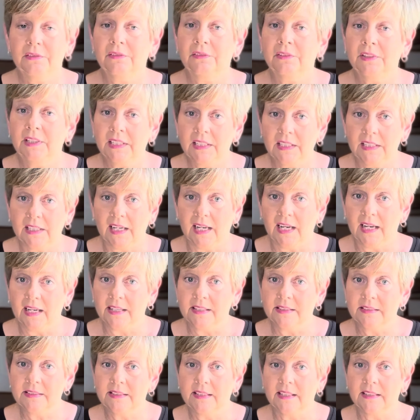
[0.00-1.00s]

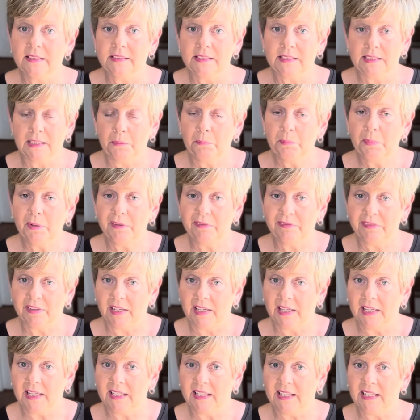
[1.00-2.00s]
realize that
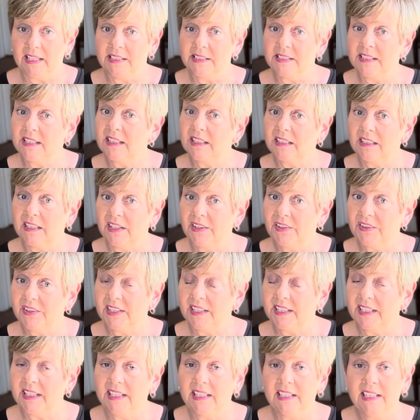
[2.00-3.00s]
simplifying and
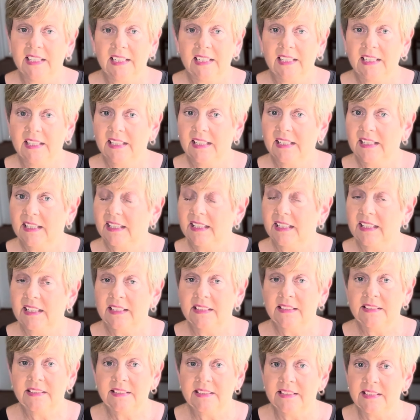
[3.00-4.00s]
decluttering
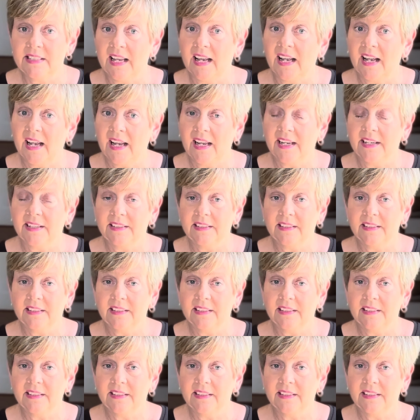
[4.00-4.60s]
is not